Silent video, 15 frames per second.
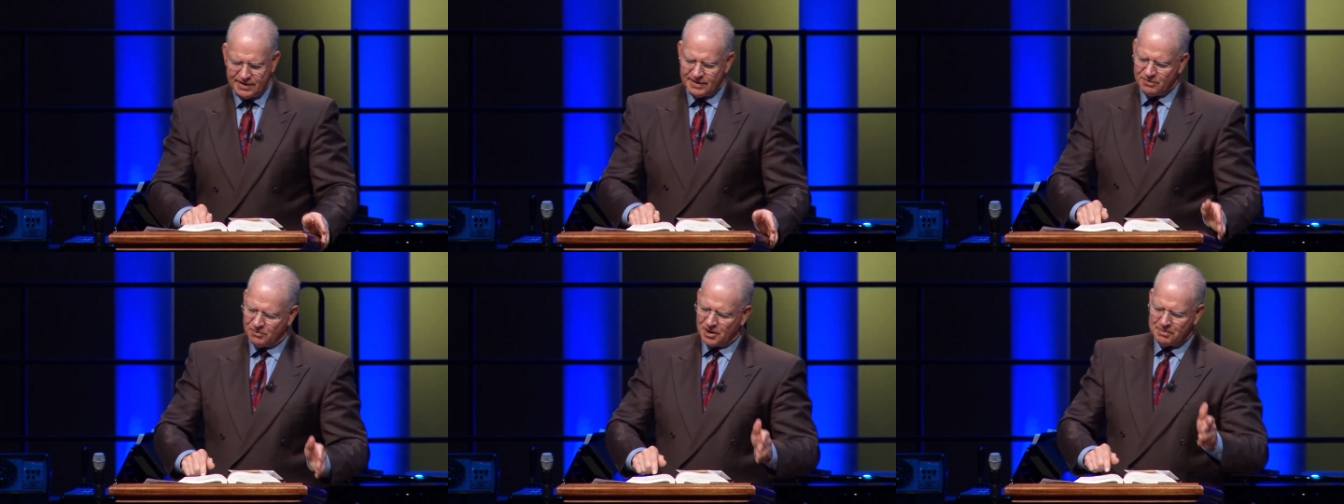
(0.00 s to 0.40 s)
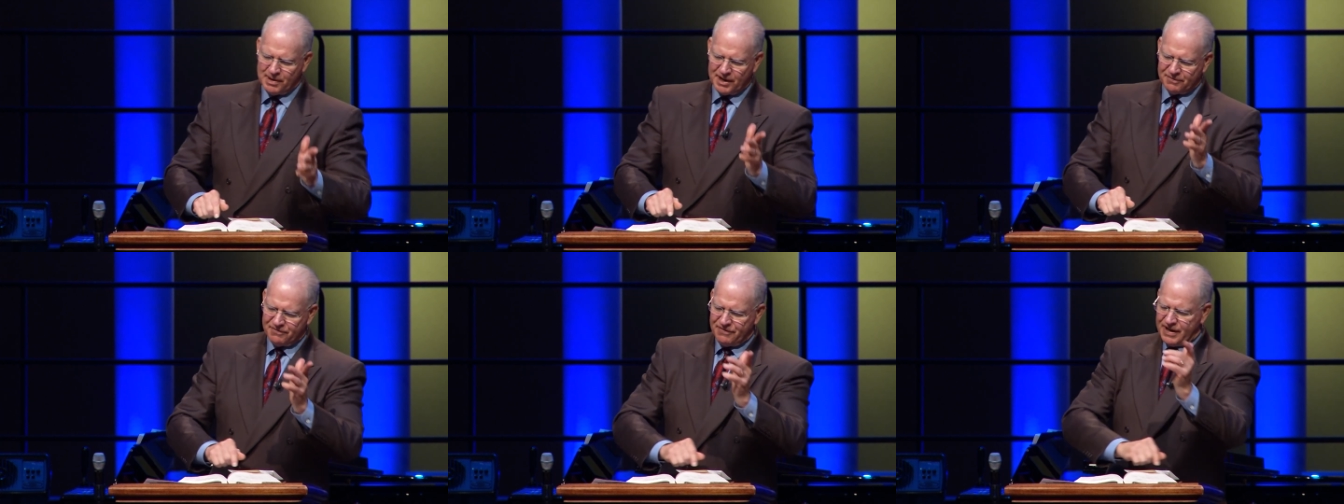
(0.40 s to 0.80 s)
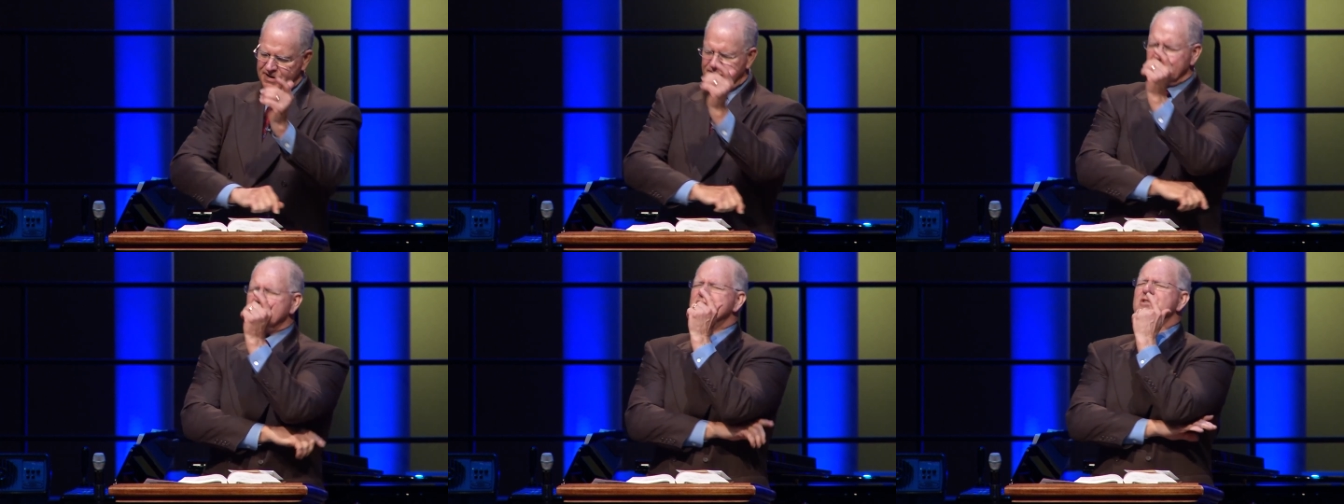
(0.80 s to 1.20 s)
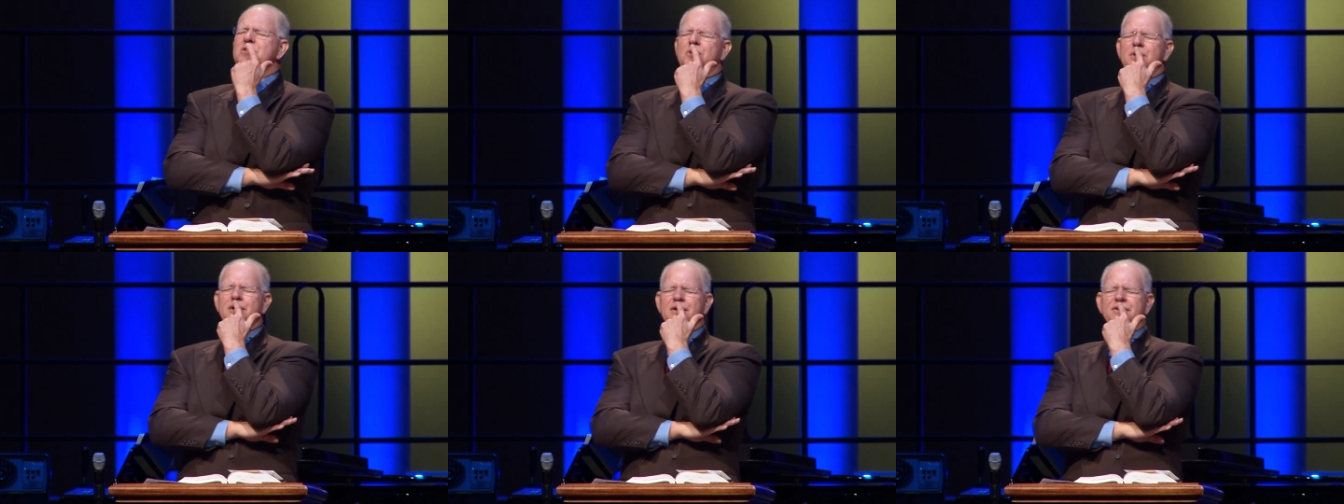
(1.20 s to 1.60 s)
One of my favorite
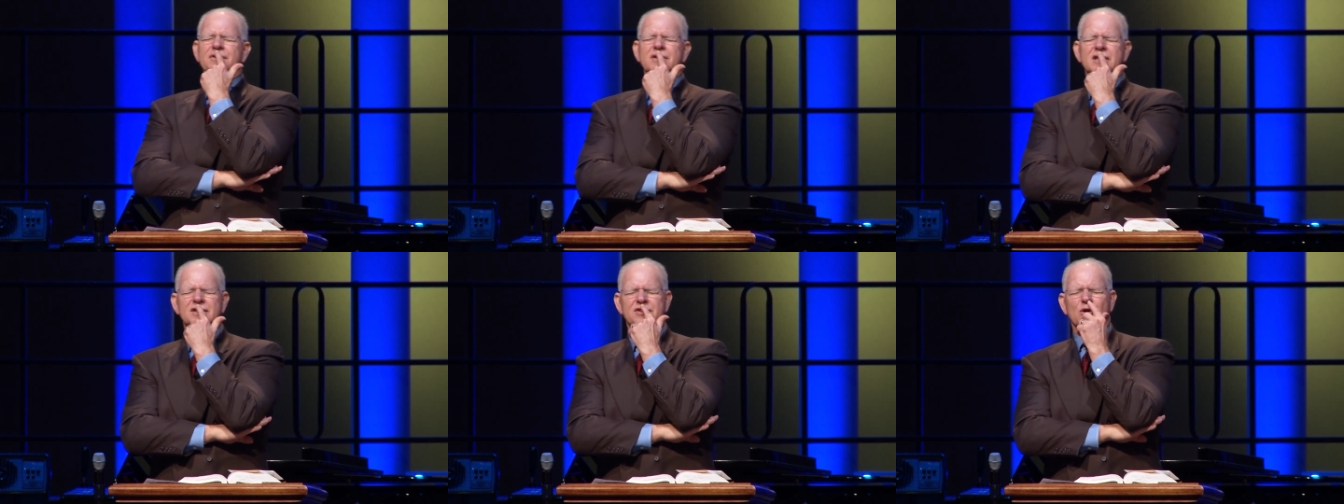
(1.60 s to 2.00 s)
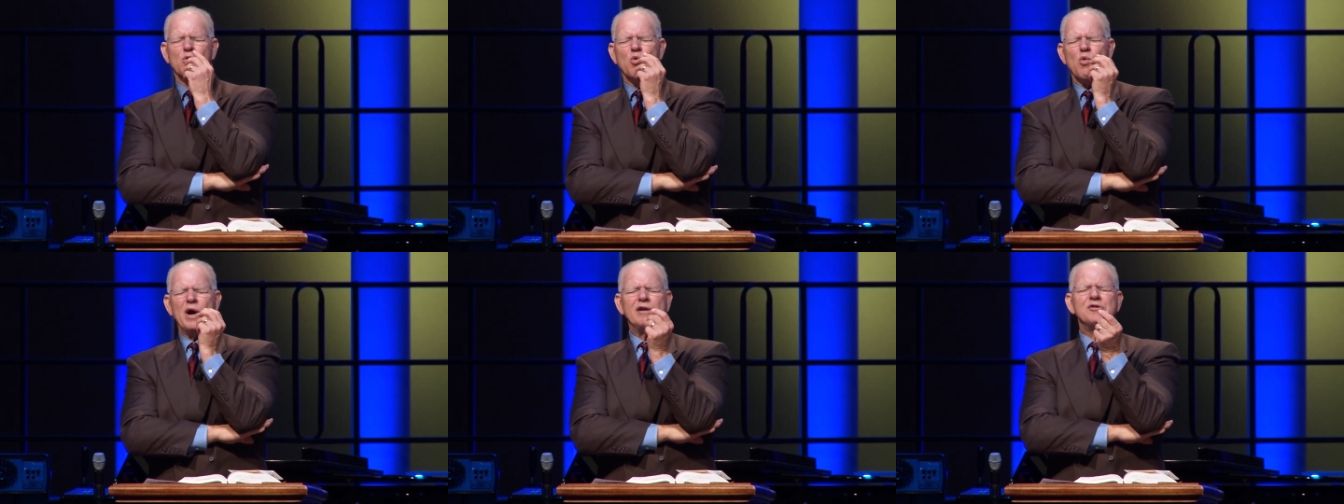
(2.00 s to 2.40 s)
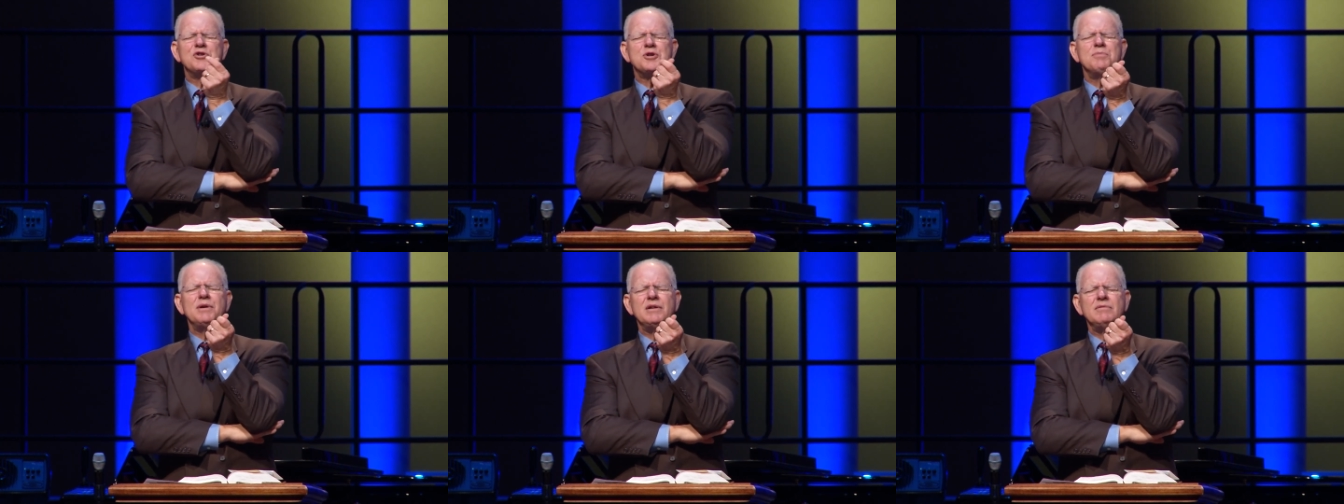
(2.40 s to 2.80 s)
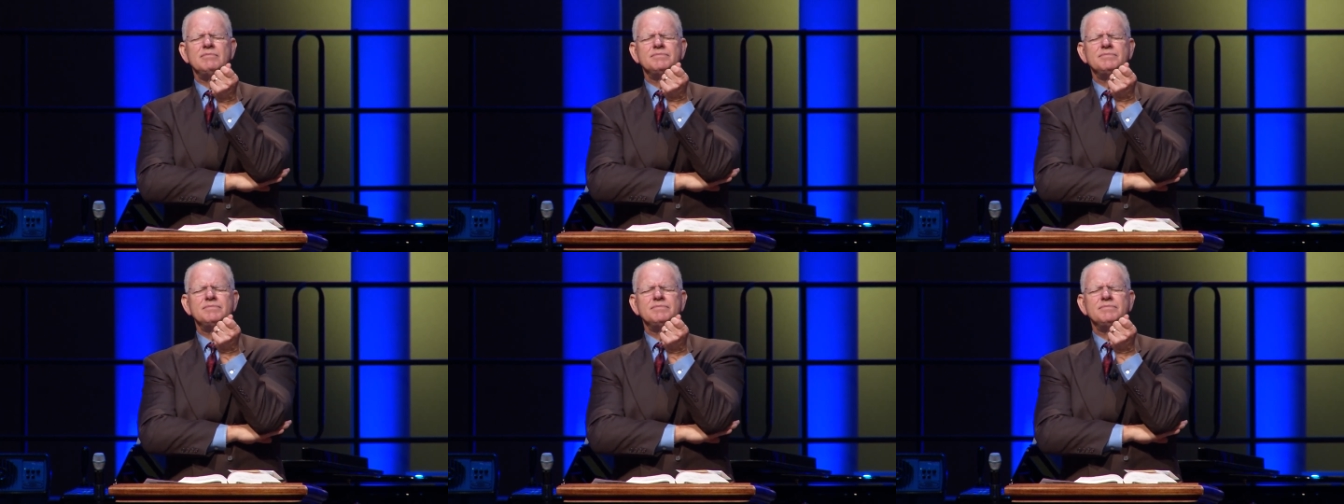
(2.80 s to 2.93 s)
stories is a Welshman